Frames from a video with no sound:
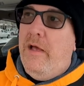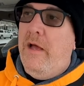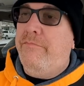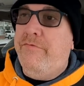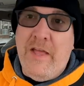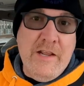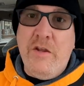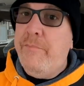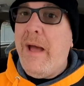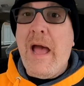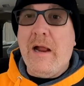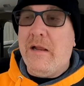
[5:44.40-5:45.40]
I thank you
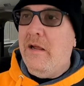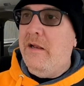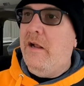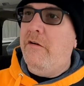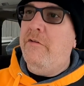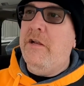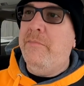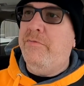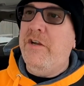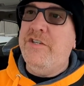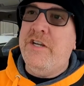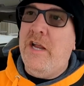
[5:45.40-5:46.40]
back, and I really
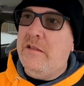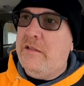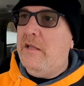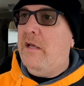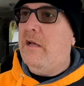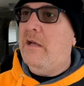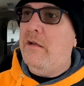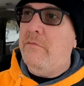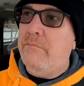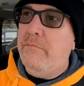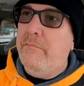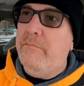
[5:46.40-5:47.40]
appreciate
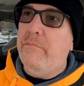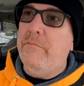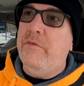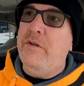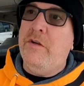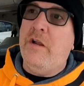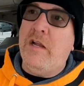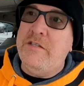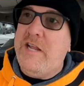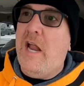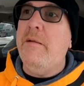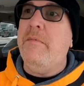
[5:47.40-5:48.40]
the you
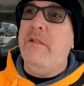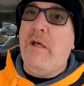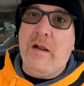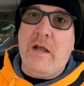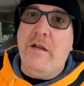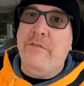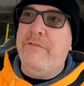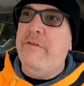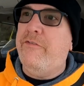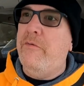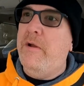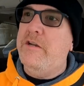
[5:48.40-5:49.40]
guys telling me that kind of
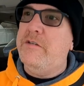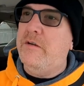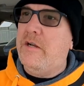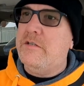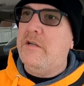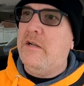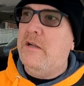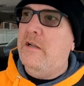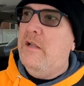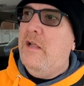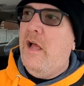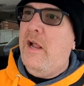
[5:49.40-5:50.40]
information, because
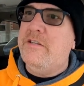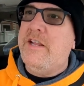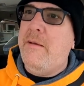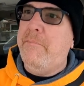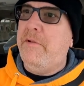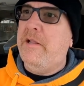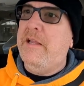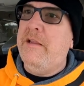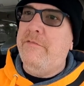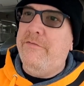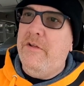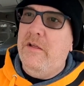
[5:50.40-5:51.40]
I just can't
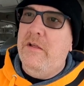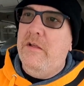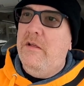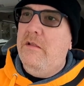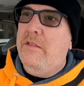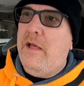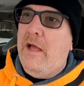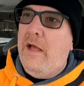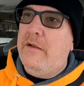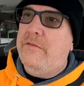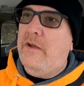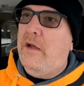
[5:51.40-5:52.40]
believe
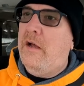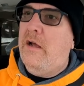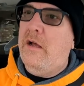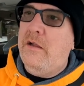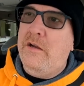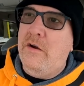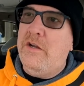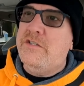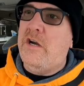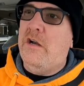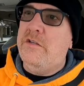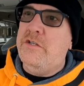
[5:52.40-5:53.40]
that, you know, I
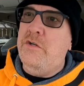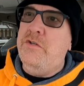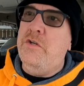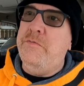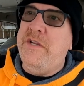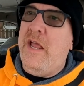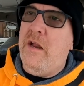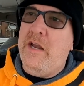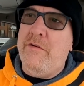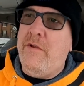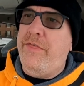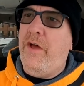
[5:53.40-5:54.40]
started this YouTube channel,
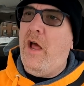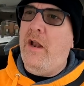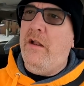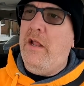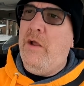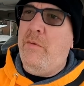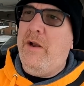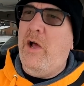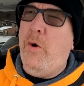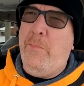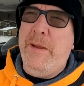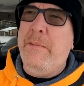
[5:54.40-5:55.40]
never thought it would
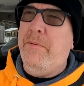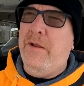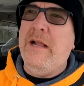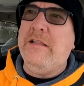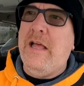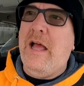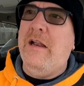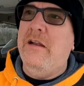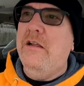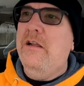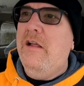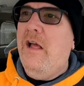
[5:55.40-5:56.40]
help people like that.
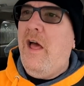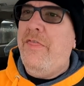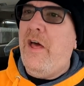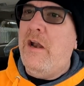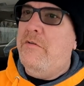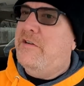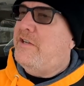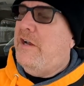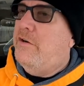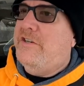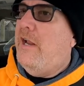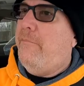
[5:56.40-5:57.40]
I thought it would just
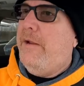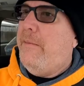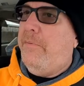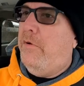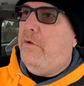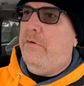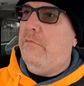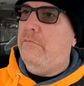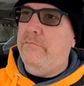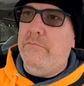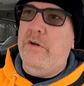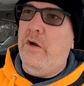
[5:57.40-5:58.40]
entertain people,
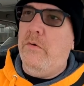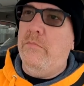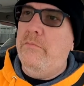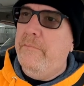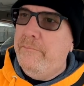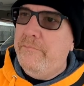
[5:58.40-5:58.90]
and, you know,